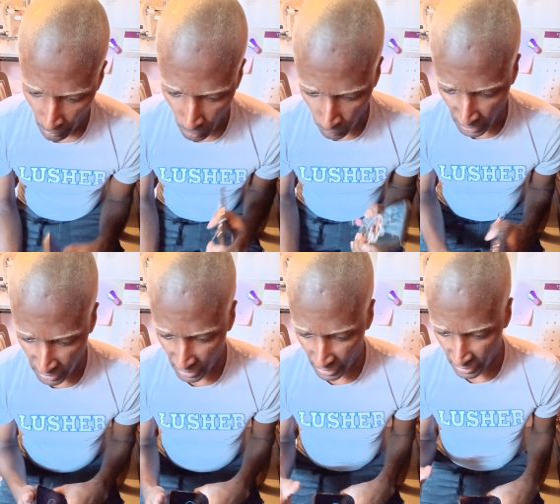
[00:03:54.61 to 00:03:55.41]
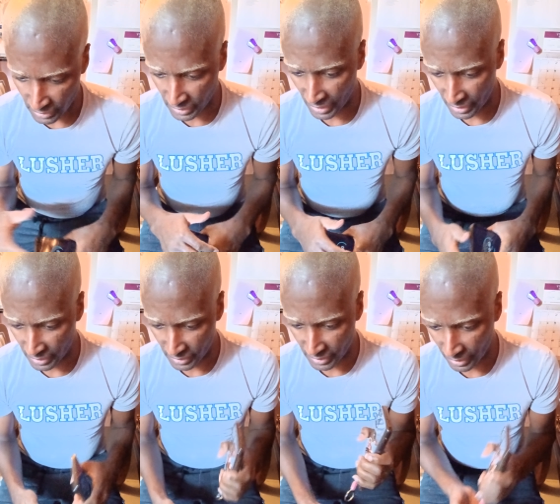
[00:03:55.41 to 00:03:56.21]
But one thing I decided
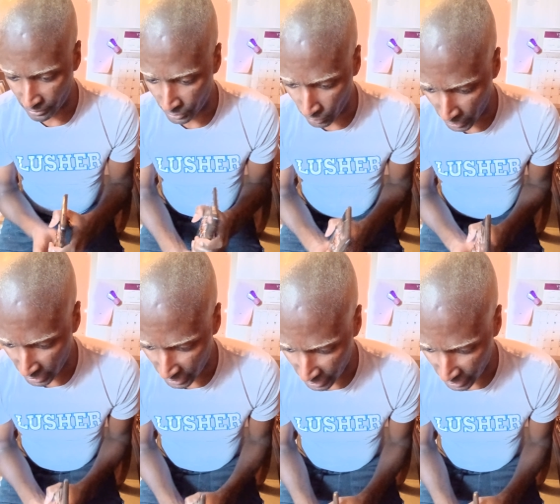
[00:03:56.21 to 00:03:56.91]
to stop doing